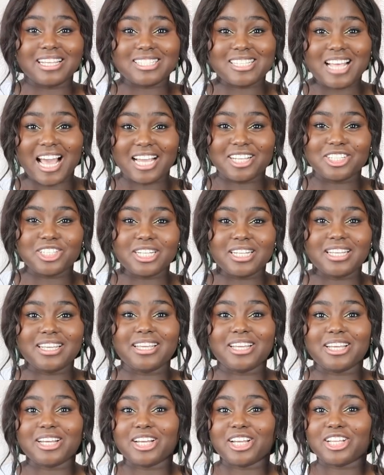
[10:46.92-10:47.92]
it's
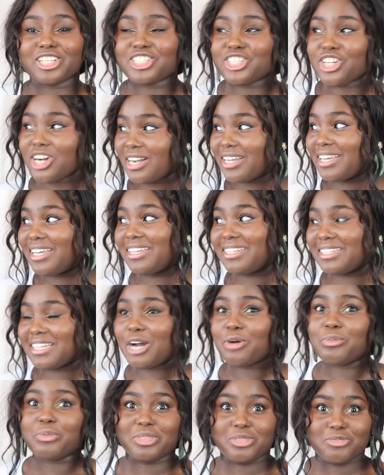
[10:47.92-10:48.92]
actually chucking
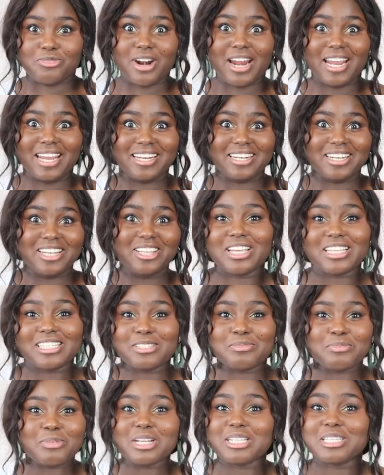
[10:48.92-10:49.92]
down with rain.
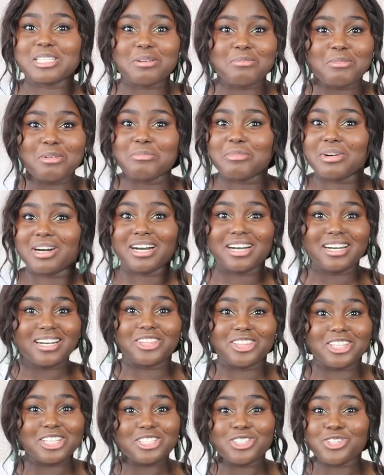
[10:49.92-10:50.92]
It's spring summer, but
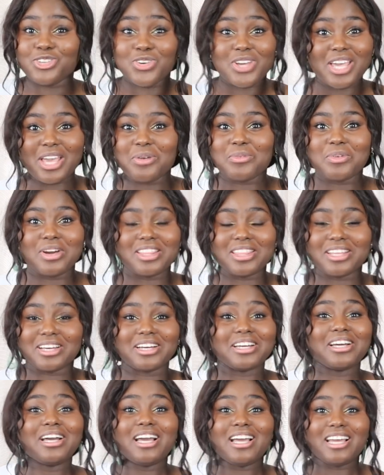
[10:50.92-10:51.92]
this UK
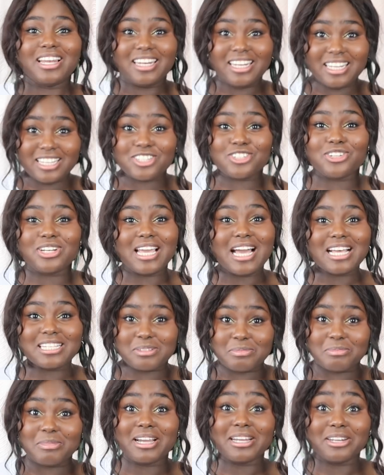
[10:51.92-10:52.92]
weather literally
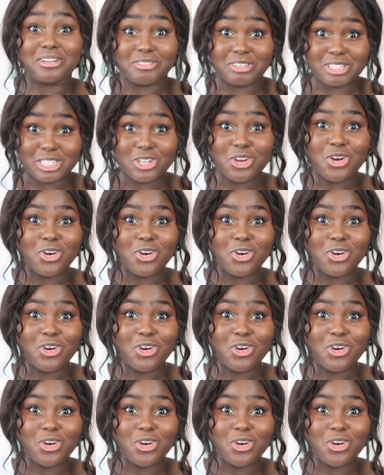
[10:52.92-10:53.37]
has a mind of its